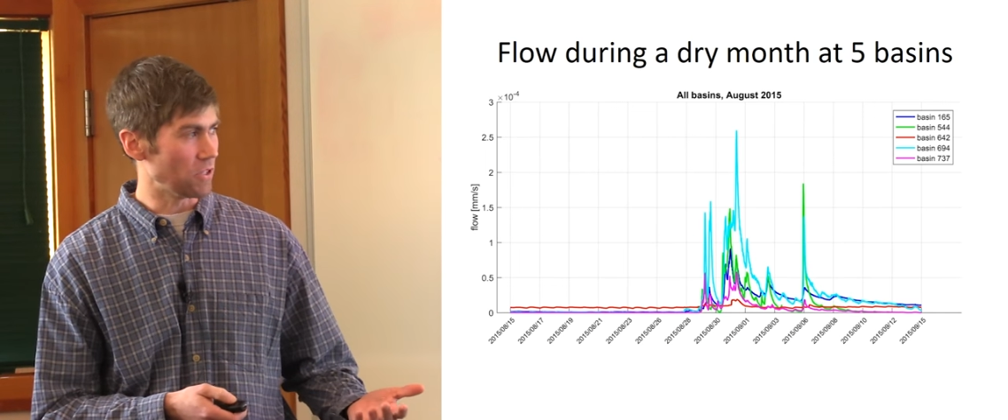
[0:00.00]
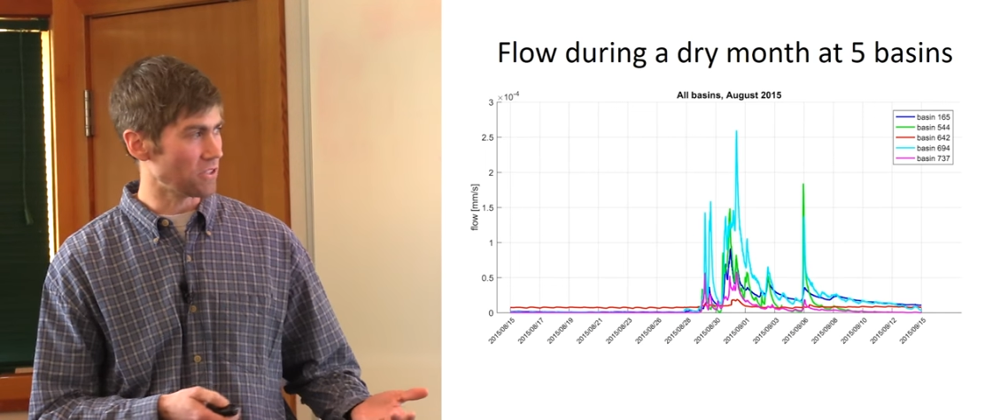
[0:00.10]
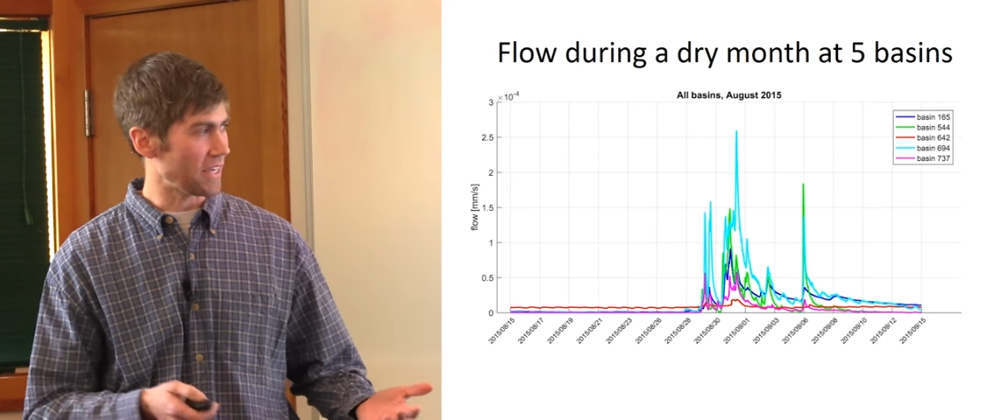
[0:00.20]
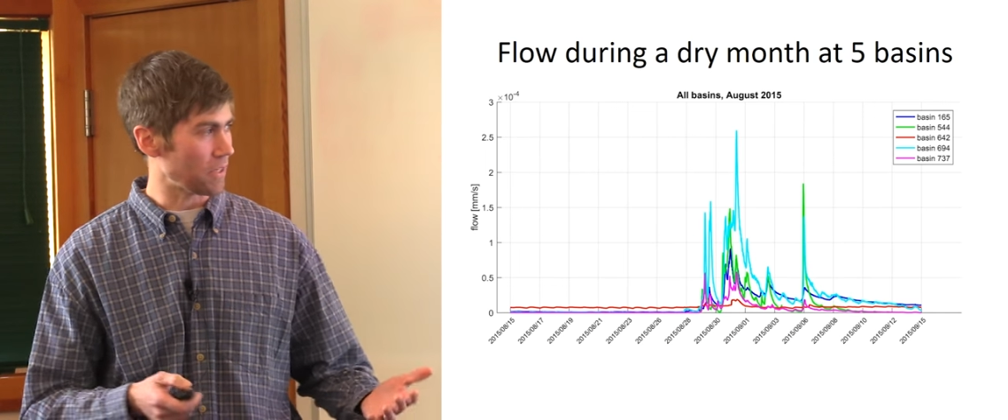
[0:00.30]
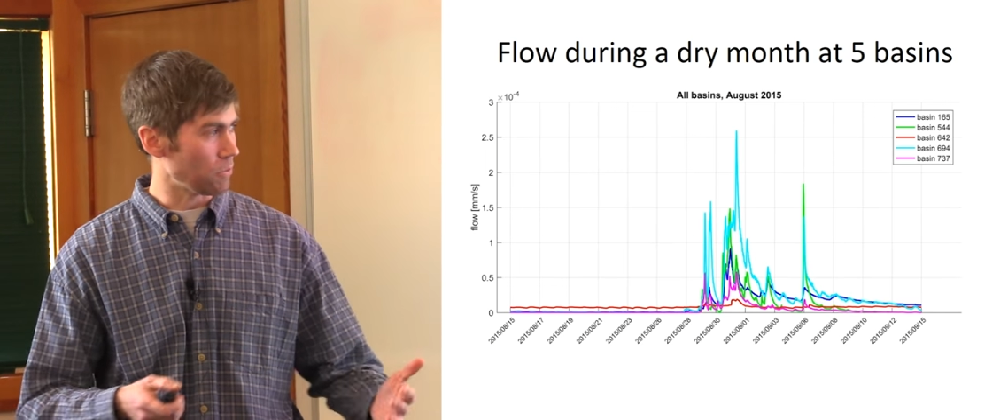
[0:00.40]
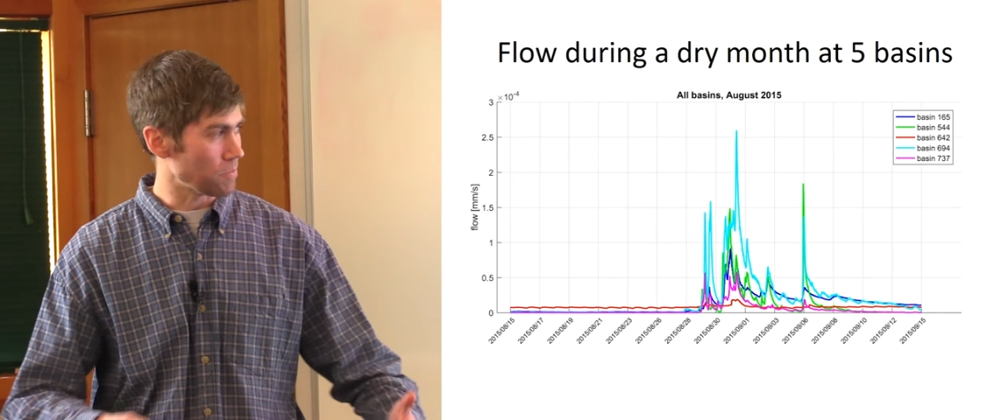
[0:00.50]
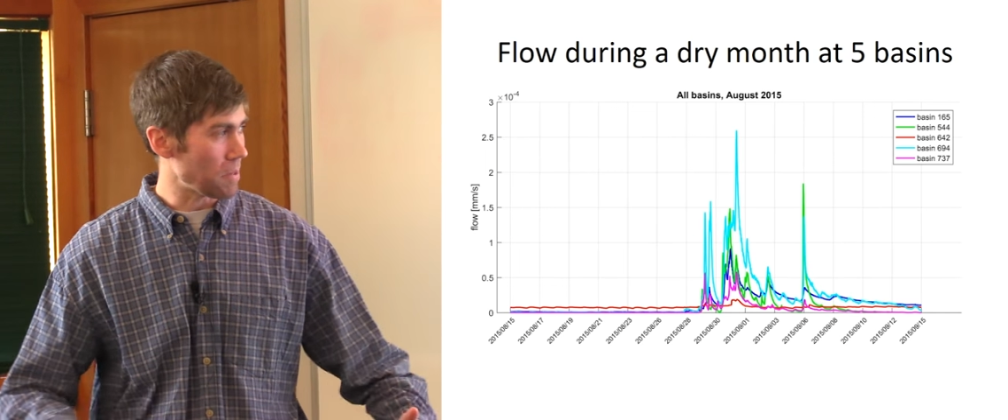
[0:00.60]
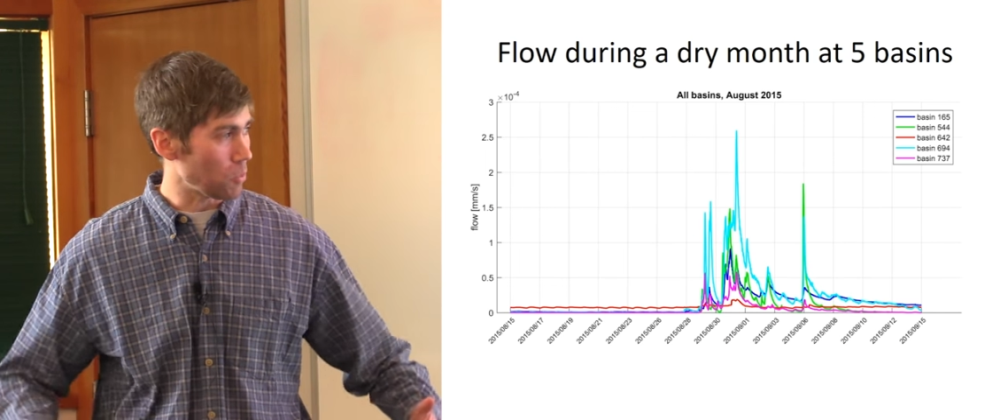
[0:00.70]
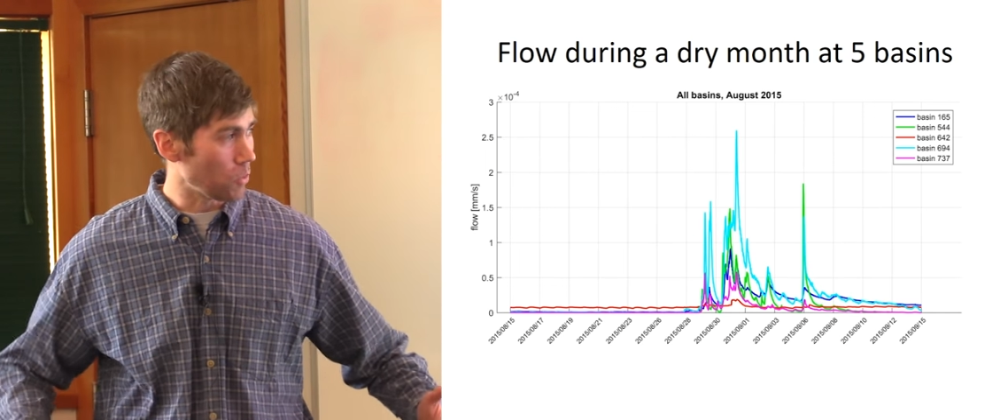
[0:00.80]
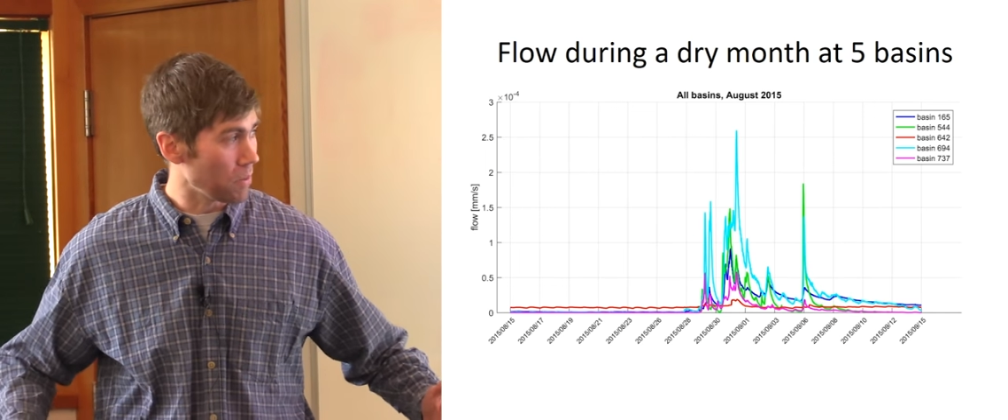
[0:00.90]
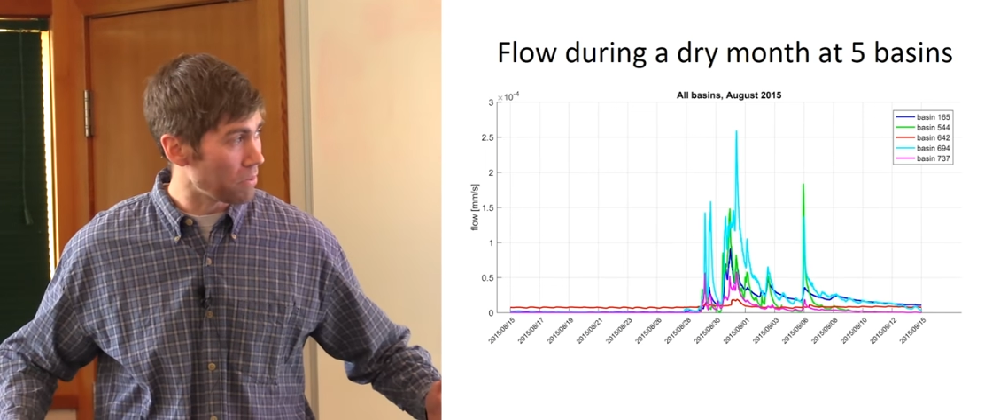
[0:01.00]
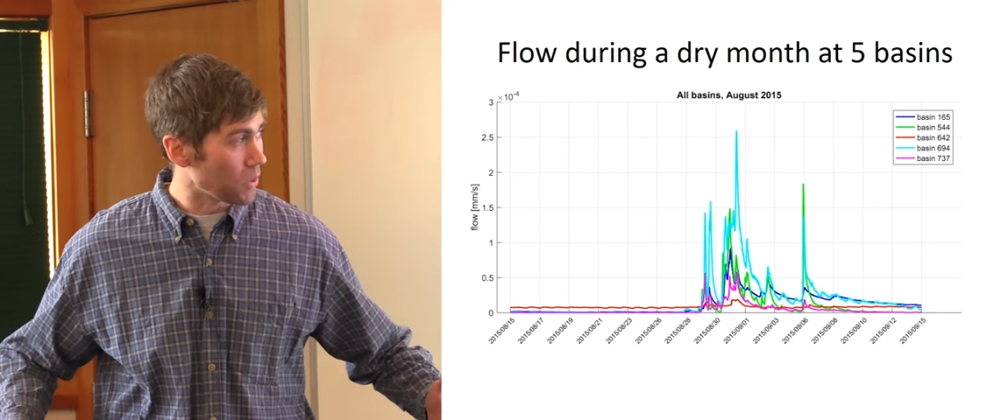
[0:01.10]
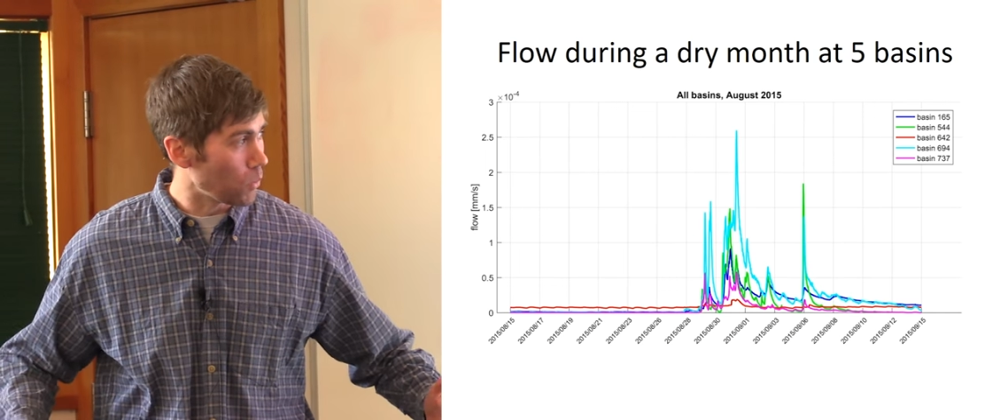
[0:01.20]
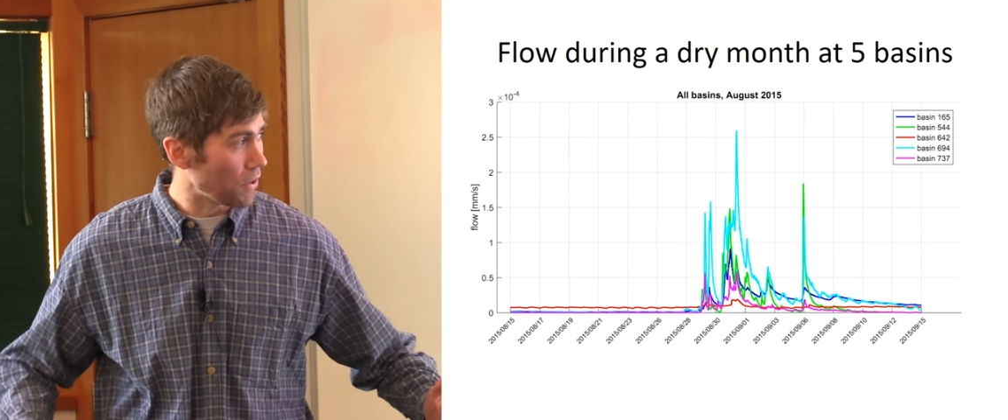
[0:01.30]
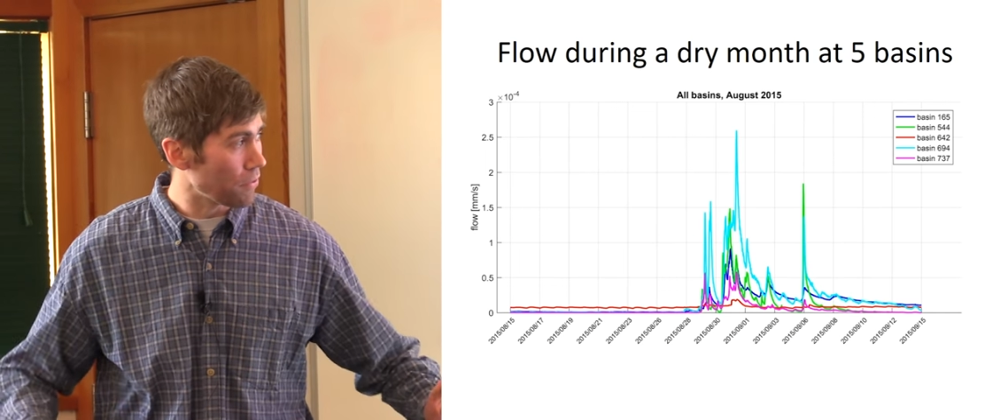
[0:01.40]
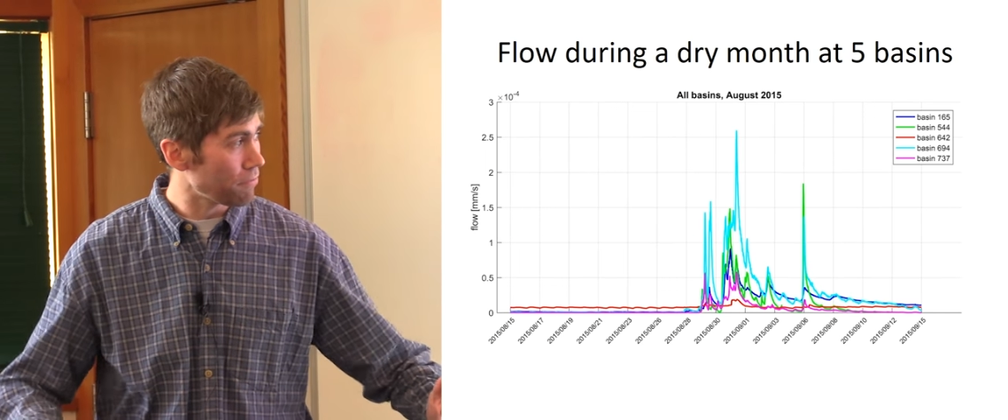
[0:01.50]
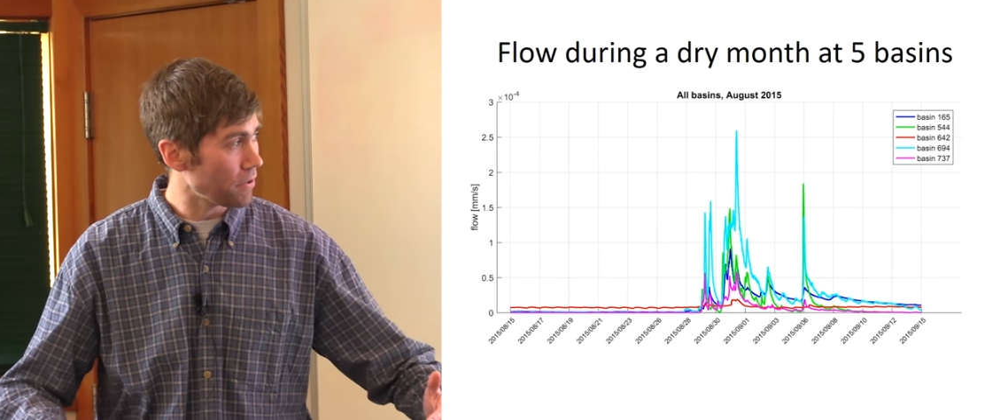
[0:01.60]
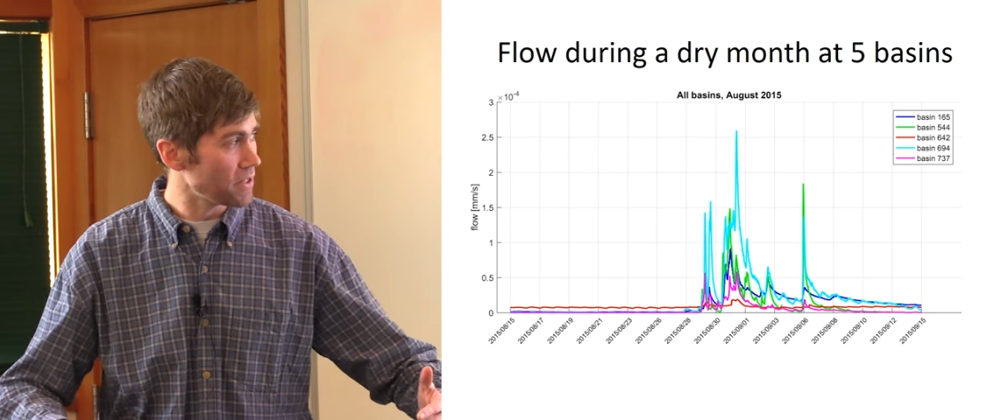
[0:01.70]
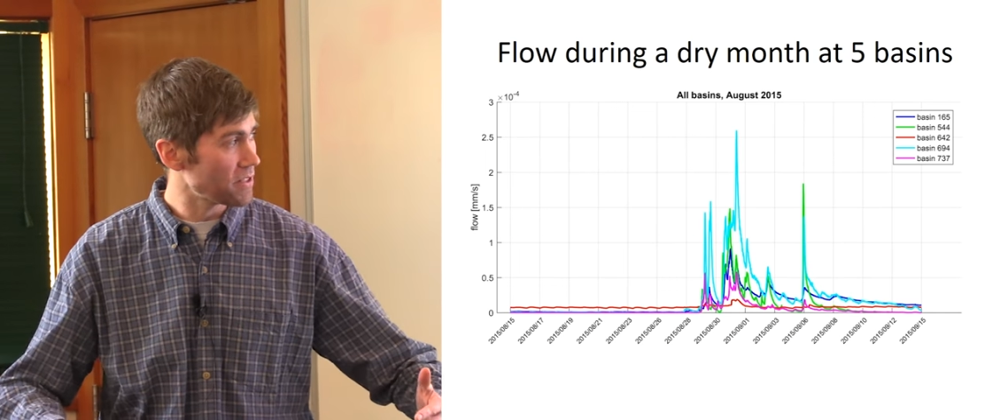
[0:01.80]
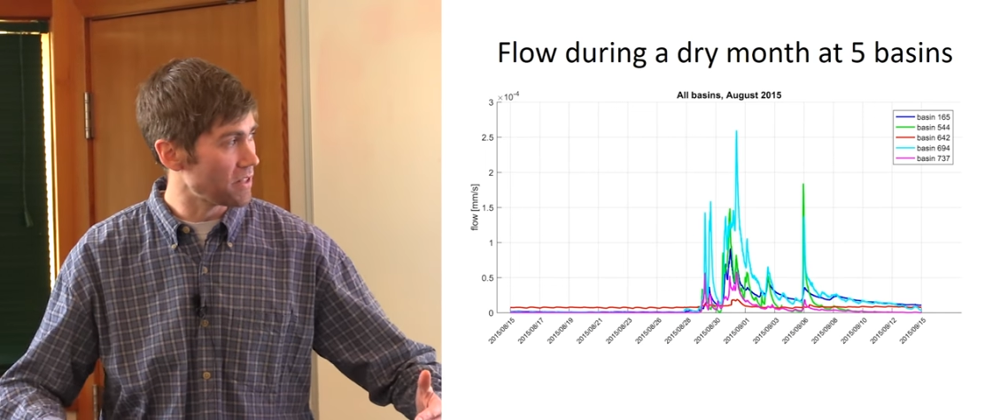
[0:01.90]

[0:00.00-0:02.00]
It looks like it was maybe one big weather front